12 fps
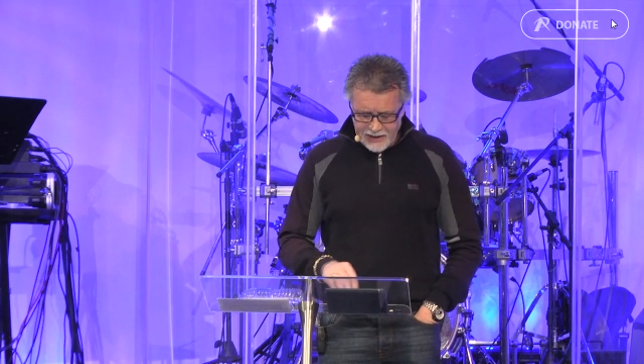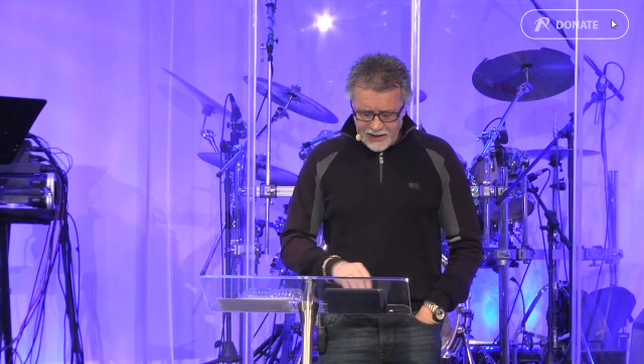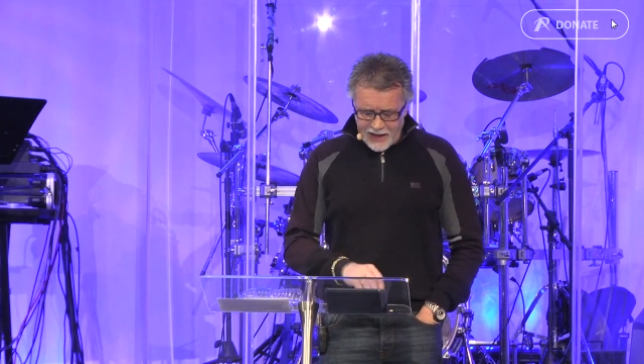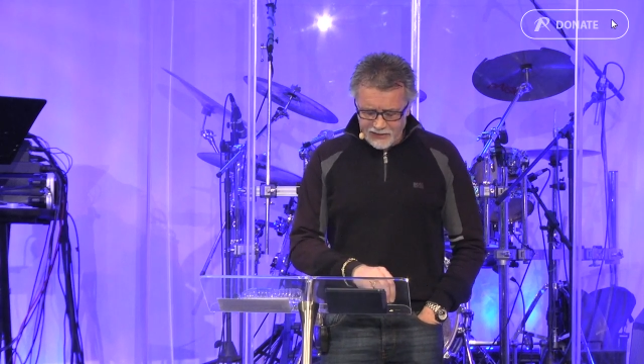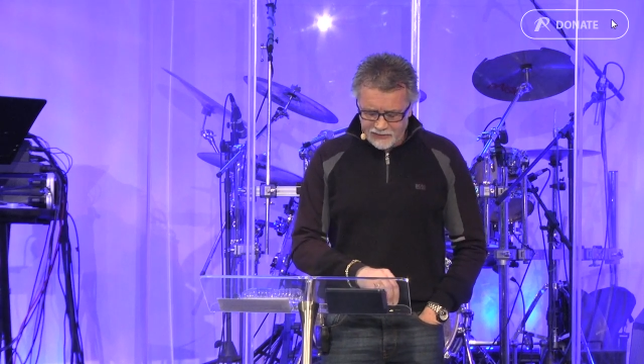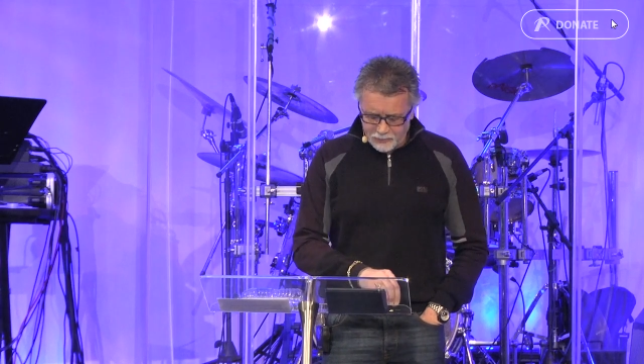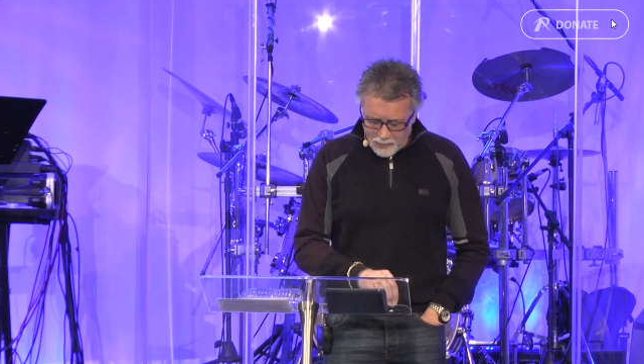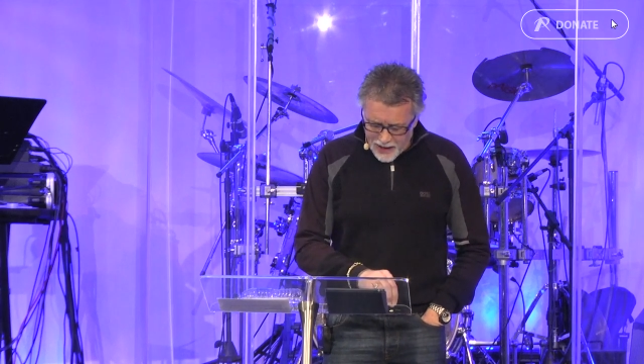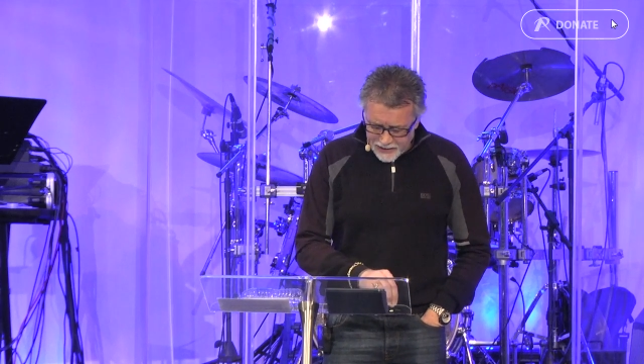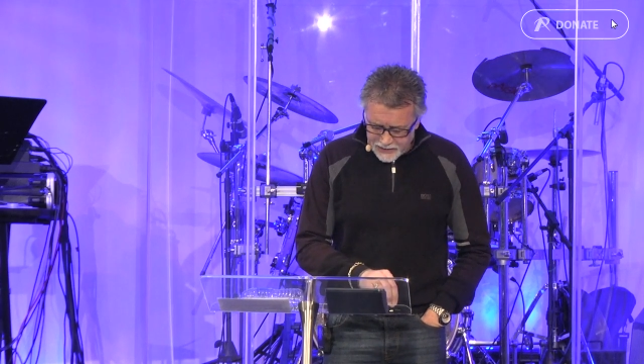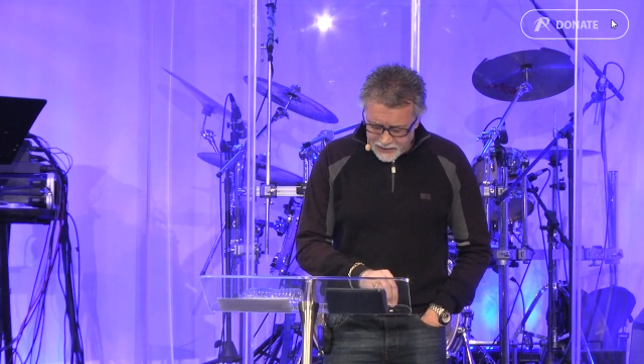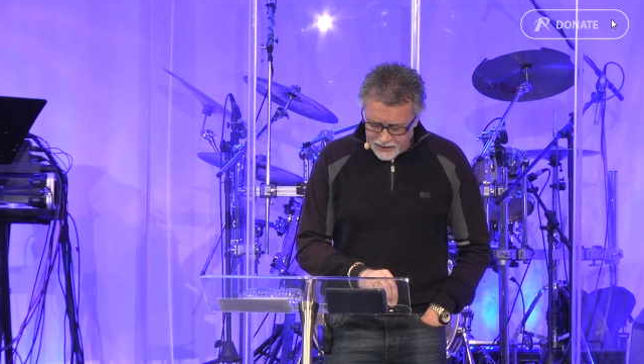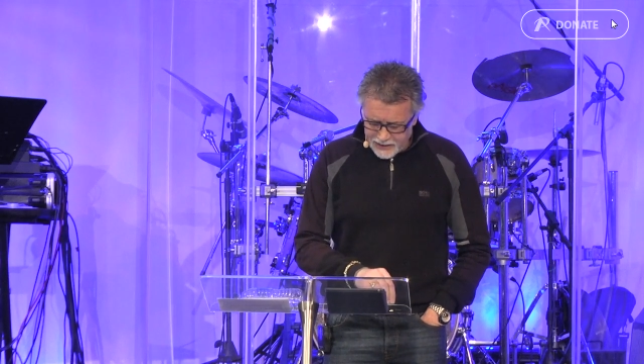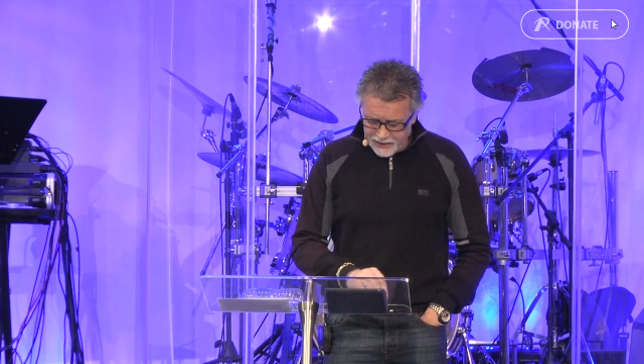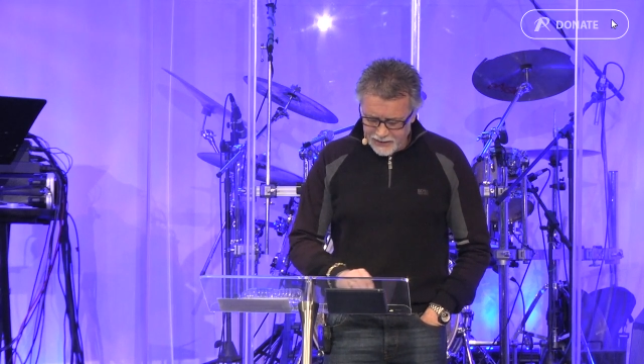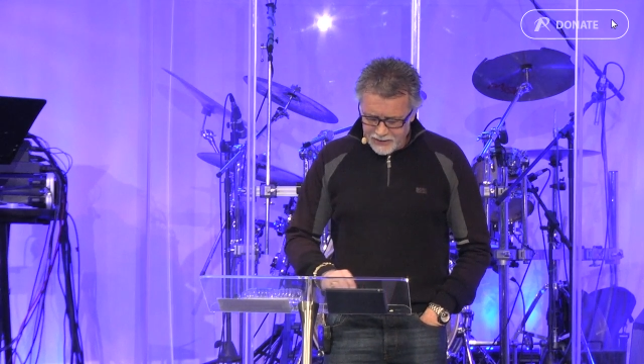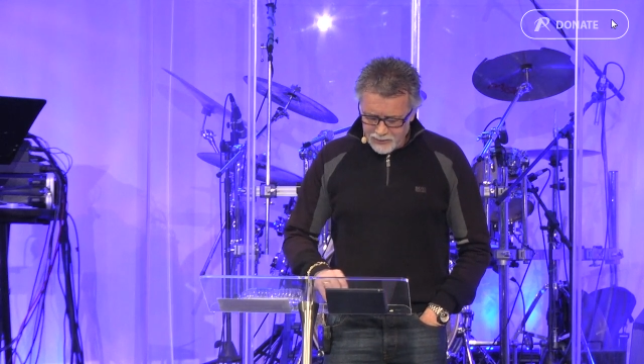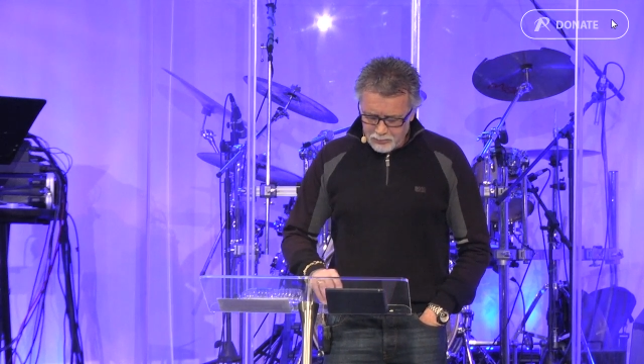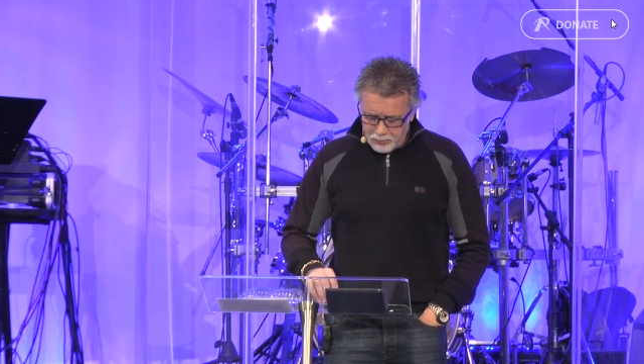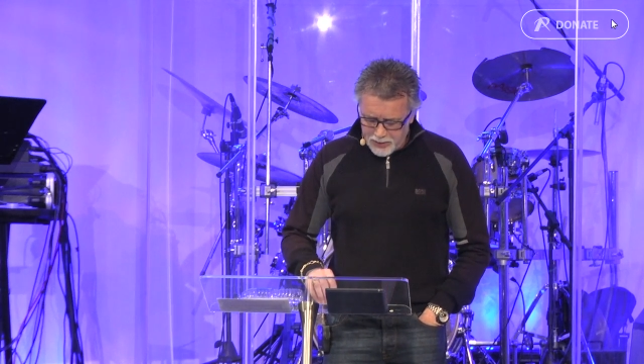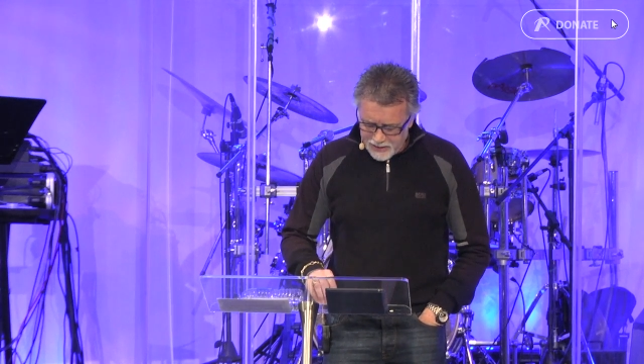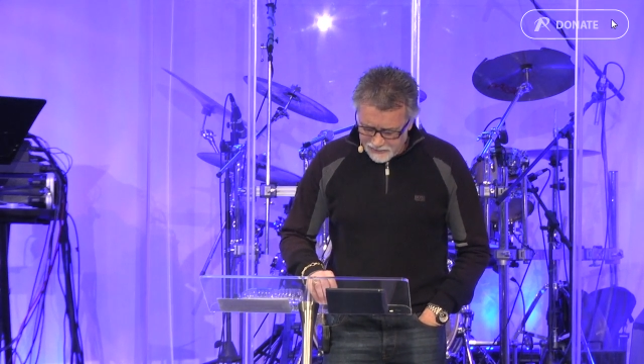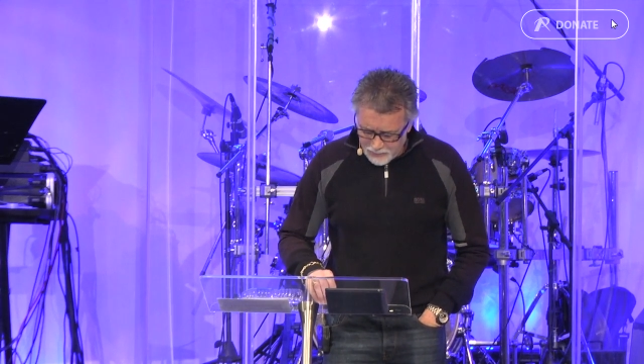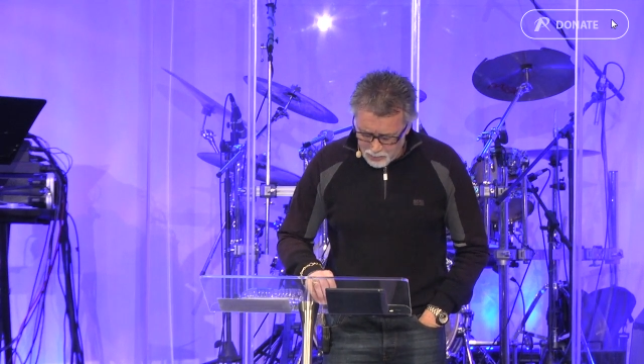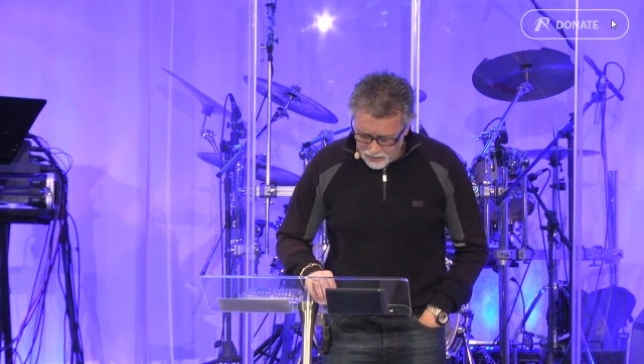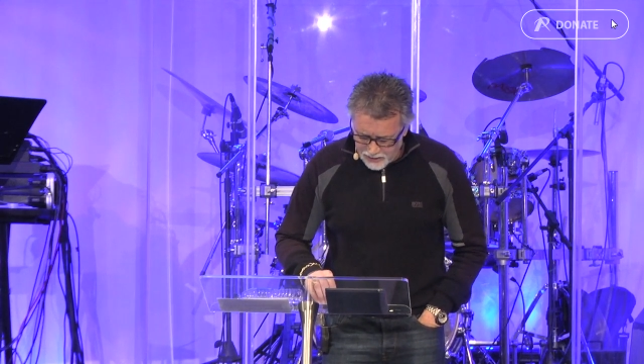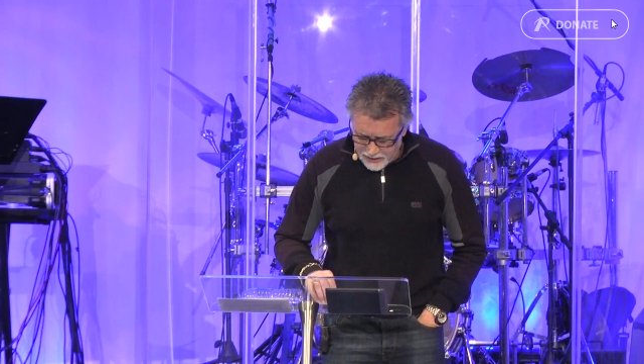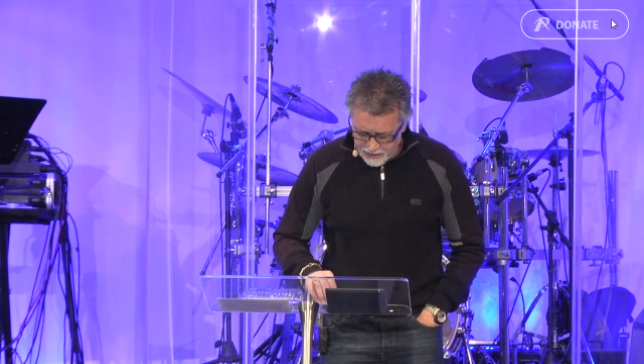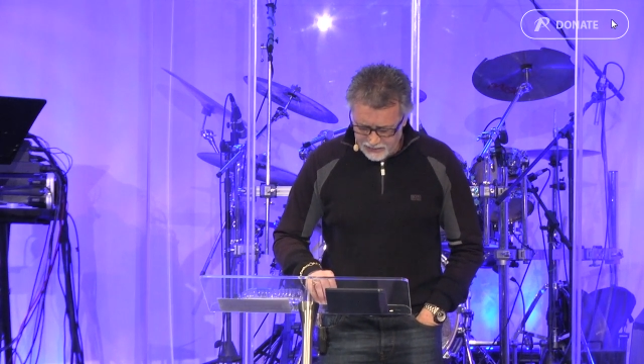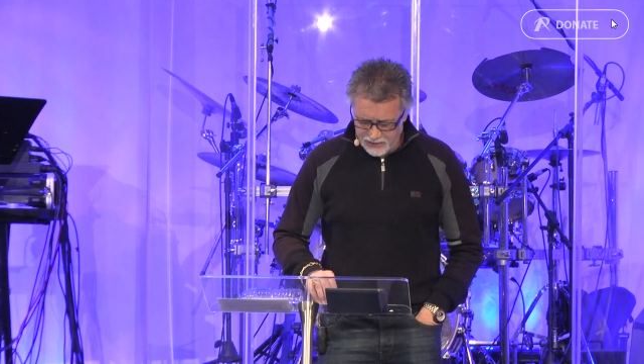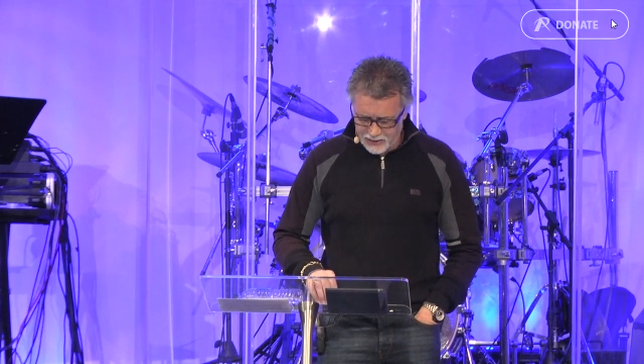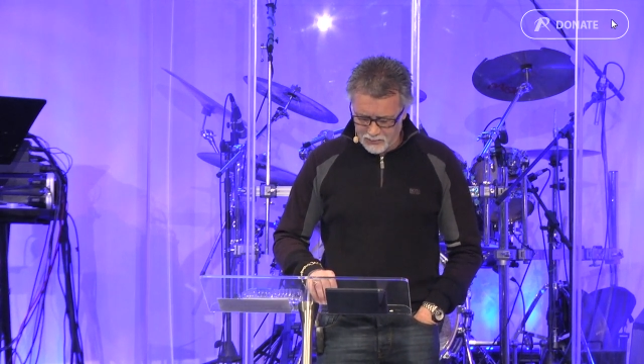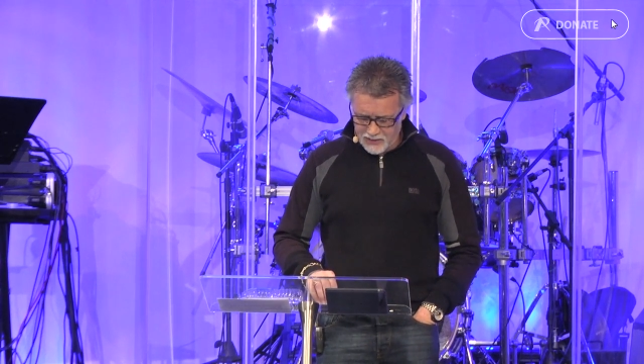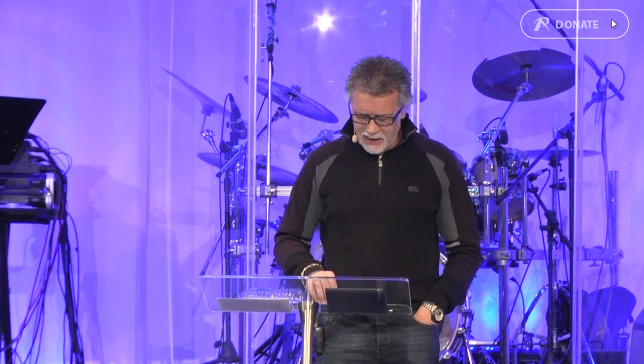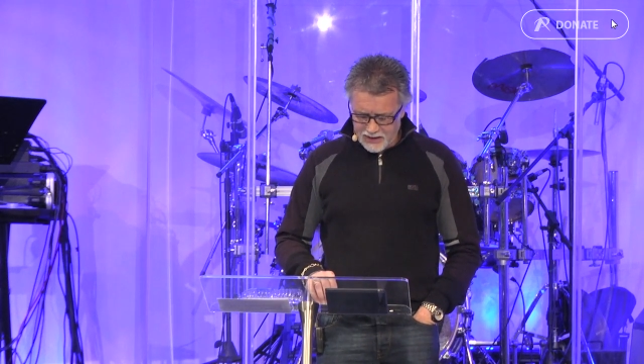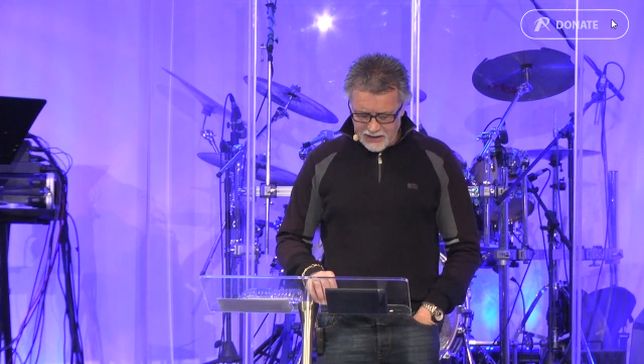expanding, peaceable kingdom